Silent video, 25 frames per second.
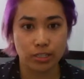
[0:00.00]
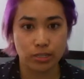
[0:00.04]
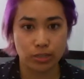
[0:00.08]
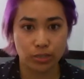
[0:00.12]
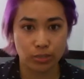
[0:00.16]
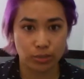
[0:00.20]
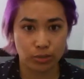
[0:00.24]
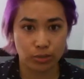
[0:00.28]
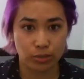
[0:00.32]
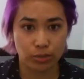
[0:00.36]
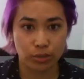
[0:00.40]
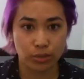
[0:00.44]

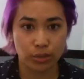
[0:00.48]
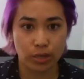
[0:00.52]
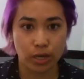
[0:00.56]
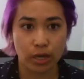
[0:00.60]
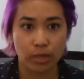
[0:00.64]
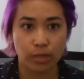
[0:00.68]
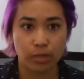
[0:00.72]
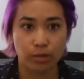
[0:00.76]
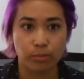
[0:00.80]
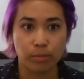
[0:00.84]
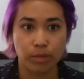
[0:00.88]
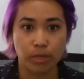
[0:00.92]
to
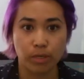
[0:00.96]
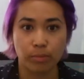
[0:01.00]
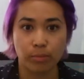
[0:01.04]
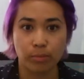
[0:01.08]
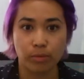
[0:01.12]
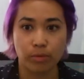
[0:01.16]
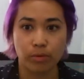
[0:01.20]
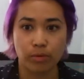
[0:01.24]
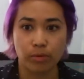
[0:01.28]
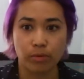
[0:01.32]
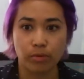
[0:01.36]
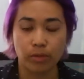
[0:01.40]
other
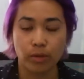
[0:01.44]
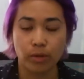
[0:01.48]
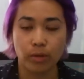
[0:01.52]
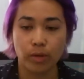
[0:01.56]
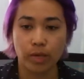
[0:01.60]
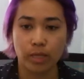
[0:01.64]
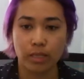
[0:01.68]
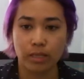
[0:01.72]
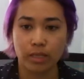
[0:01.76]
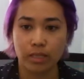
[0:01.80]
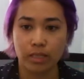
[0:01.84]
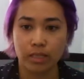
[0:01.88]
people,
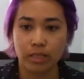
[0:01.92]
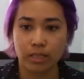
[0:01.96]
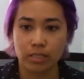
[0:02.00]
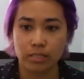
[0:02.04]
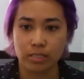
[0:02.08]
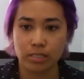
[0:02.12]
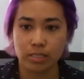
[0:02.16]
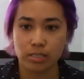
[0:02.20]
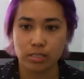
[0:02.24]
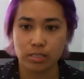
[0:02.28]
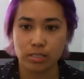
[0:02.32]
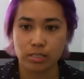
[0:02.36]
knowing that this
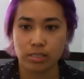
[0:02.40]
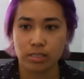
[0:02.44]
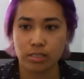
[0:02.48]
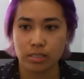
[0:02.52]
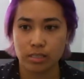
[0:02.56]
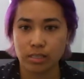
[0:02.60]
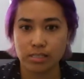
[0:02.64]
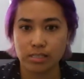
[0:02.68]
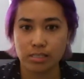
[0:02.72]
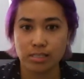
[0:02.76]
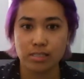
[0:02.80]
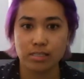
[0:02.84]

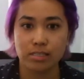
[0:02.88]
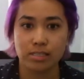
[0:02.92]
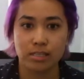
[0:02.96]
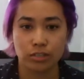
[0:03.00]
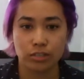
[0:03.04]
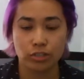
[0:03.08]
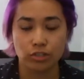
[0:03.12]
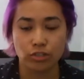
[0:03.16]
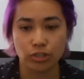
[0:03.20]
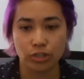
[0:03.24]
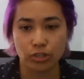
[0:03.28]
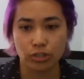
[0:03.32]
is their
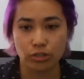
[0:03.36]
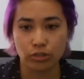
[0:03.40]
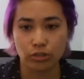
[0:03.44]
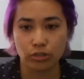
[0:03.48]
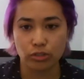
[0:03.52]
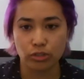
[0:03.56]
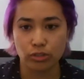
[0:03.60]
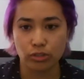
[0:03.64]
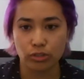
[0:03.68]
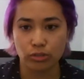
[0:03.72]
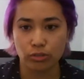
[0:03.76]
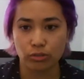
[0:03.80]
struggle
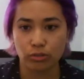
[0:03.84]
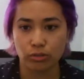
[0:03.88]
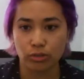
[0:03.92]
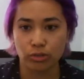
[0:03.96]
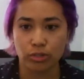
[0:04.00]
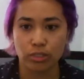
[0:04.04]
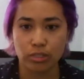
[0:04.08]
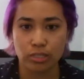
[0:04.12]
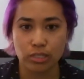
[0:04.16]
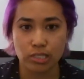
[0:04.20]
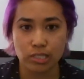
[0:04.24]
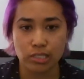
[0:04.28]
too, or
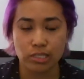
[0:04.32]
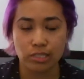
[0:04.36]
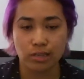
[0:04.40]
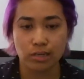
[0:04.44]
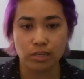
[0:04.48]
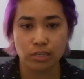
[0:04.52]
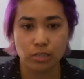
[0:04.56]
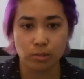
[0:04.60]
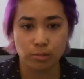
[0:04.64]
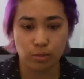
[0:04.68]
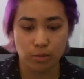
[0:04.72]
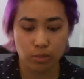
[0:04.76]
this is their
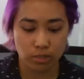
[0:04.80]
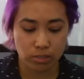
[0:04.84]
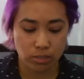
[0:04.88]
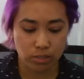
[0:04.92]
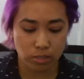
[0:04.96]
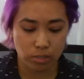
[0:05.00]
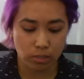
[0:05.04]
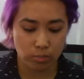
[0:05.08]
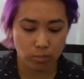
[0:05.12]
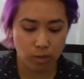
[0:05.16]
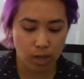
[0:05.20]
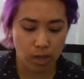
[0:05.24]
experience
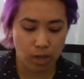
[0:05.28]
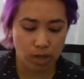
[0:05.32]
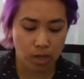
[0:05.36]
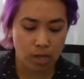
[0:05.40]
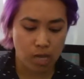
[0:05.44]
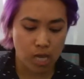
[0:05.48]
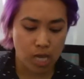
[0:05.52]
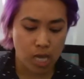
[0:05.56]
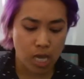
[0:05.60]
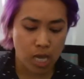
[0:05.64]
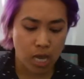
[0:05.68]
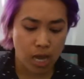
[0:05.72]
as well?
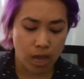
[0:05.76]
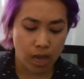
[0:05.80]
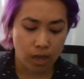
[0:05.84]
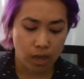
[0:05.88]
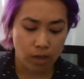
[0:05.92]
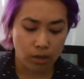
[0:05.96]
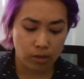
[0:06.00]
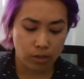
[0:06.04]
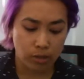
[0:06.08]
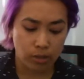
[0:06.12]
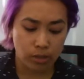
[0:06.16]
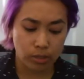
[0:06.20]
How
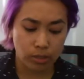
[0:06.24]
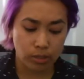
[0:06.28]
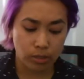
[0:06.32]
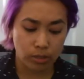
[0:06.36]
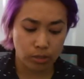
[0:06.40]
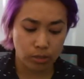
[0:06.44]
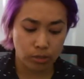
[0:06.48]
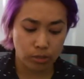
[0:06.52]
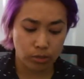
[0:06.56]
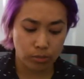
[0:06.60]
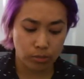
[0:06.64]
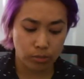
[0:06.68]
can
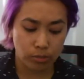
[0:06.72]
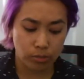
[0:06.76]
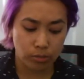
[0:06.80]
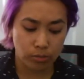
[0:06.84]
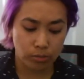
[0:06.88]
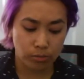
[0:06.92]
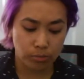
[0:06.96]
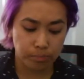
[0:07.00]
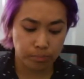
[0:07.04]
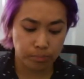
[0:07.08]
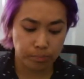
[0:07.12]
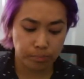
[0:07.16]

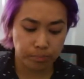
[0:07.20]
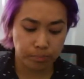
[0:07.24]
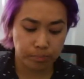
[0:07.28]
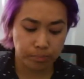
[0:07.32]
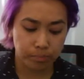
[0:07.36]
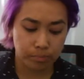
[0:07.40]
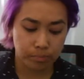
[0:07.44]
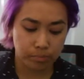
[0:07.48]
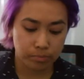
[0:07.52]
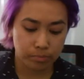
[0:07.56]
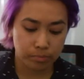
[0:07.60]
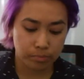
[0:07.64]
you
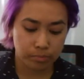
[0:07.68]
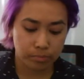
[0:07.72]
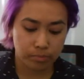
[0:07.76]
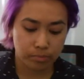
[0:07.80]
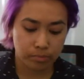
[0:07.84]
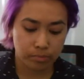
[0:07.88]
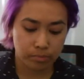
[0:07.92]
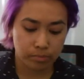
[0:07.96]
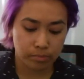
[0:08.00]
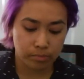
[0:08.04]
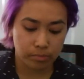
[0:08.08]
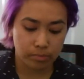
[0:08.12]

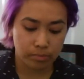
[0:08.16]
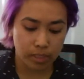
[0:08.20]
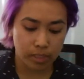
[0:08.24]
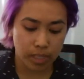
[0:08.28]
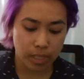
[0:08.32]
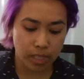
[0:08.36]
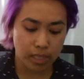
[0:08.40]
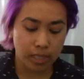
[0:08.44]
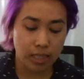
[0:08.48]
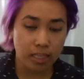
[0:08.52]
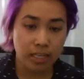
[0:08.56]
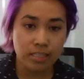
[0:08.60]

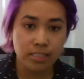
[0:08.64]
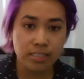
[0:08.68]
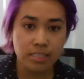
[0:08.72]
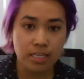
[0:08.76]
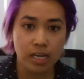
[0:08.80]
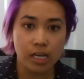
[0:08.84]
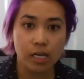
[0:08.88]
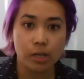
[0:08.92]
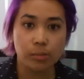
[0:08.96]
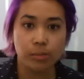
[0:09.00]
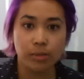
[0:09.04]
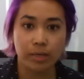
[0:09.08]
lend a
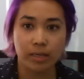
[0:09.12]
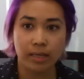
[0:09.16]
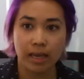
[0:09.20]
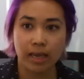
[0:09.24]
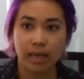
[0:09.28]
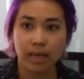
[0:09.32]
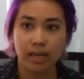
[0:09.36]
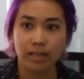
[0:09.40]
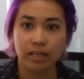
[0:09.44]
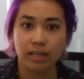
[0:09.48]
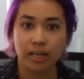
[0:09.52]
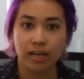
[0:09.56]
helping
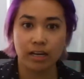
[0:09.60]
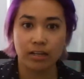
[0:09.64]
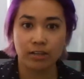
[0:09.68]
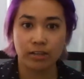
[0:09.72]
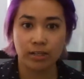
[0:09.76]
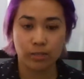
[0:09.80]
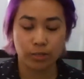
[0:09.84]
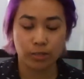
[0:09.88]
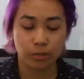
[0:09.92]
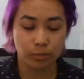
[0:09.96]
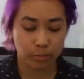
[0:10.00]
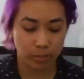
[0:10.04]
hand? How
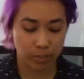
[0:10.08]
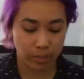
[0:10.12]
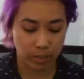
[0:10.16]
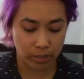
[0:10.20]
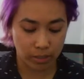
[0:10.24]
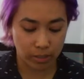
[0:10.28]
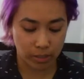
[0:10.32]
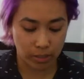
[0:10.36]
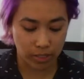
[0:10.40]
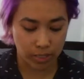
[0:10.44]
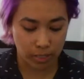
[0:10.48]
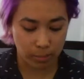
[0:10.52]
can you be a
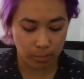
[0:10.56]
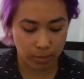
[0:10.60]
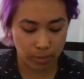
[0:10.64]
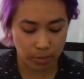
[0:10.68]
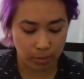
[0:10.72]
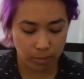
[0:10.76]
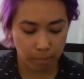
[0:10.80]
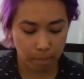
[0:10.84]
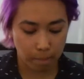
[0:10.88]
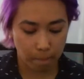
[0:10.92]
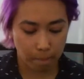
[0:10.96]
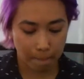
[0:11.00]
good neighbor?